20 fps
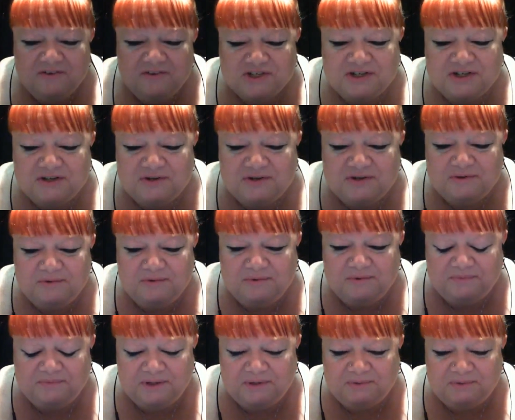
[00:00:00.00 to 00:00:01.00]
2,
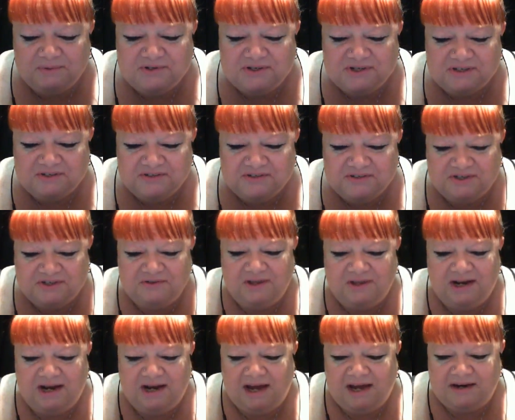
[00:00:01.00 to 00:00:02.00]
there were still 2
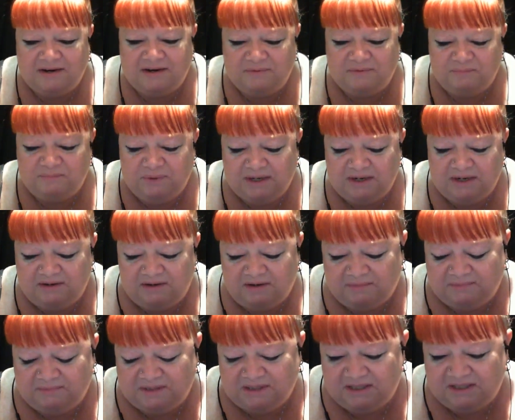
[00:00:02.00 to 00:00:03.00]
that hadn't been
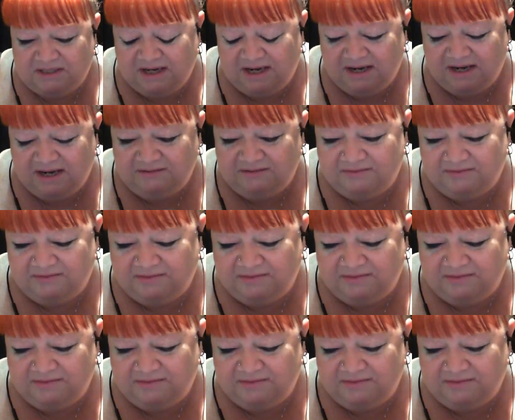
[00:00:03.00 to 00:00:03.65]
adopted yet,